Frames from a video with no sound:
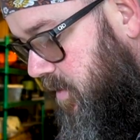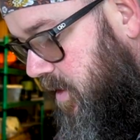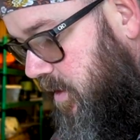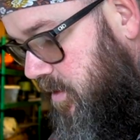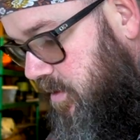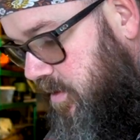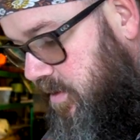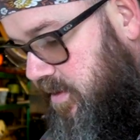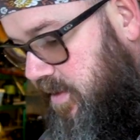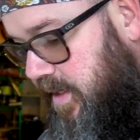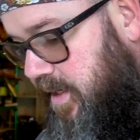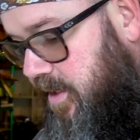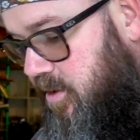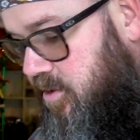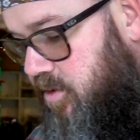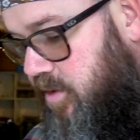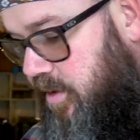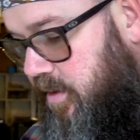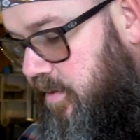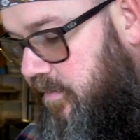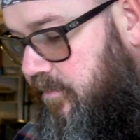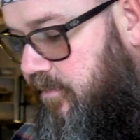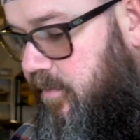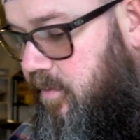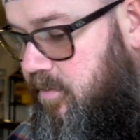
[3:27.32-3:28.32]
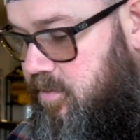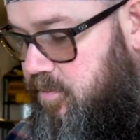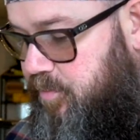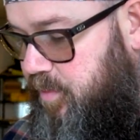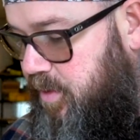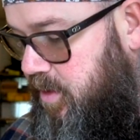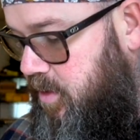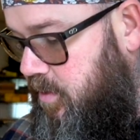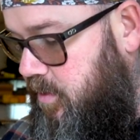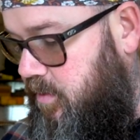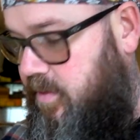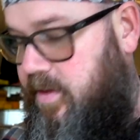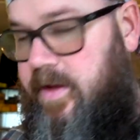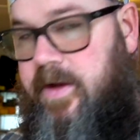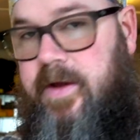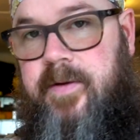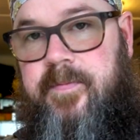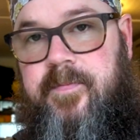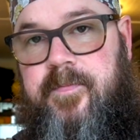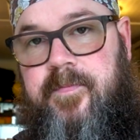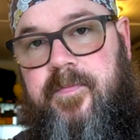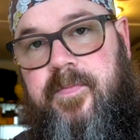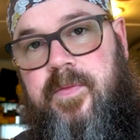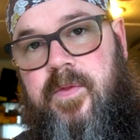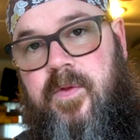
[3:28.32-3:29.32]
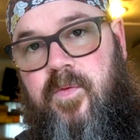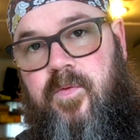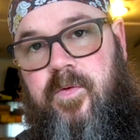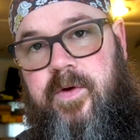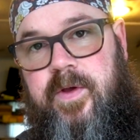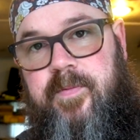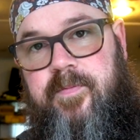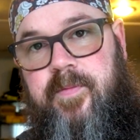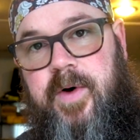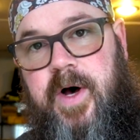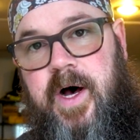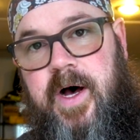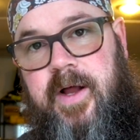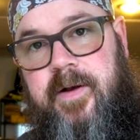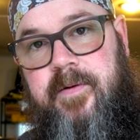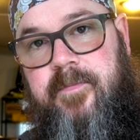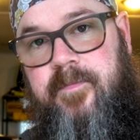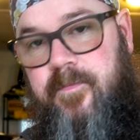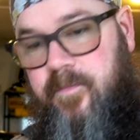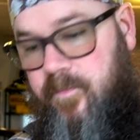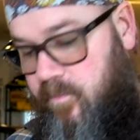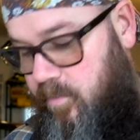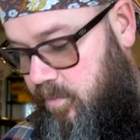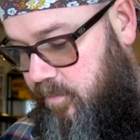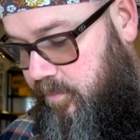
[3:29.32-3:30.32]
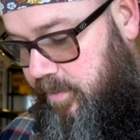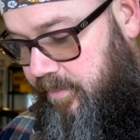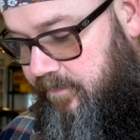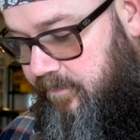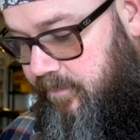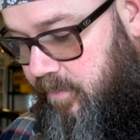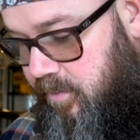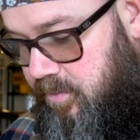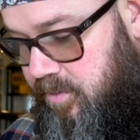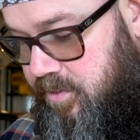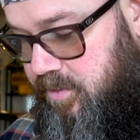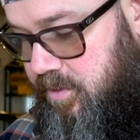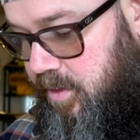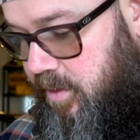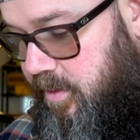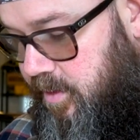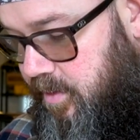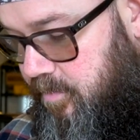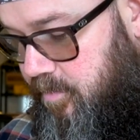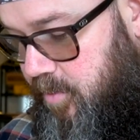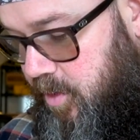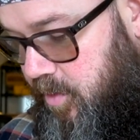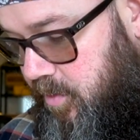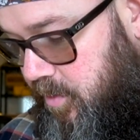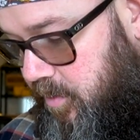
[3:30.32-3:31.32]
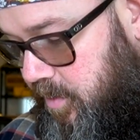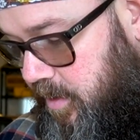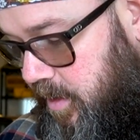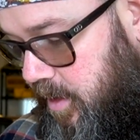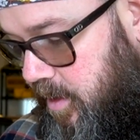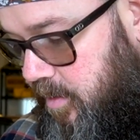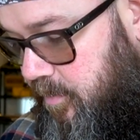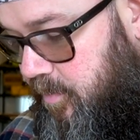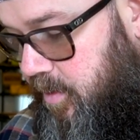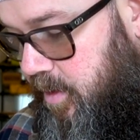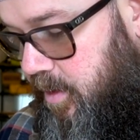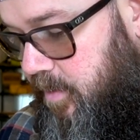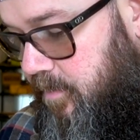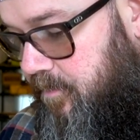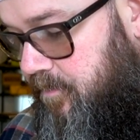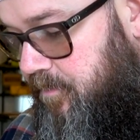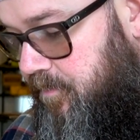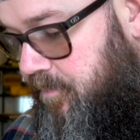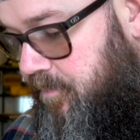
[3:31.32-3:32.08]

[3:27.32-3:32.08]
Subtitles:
This is actually the first pillow that we bought when we first started moto camping.